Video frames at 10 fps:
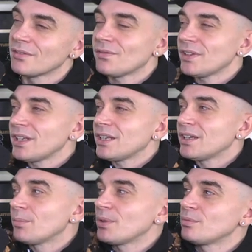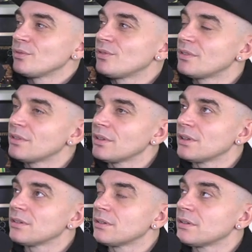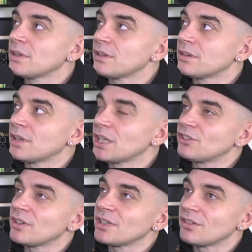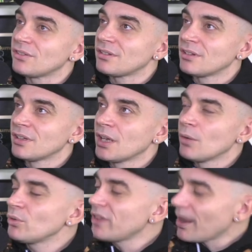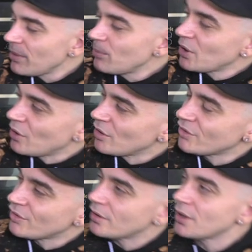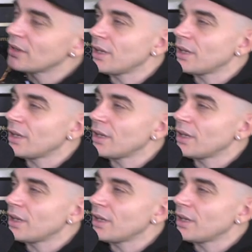It's funny, is How people's their journeys. Would that be because?